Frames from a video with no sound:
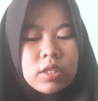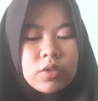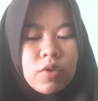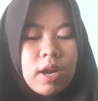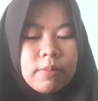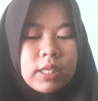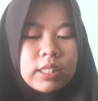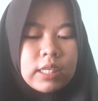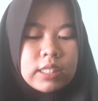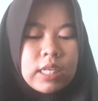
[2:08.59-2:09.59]
Insurable
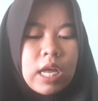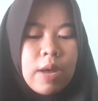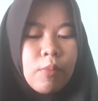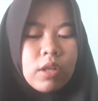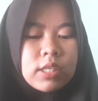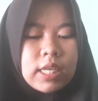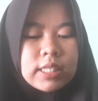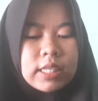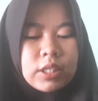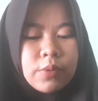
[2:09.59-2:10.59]
interest loss
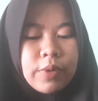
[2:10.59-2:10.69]
asserted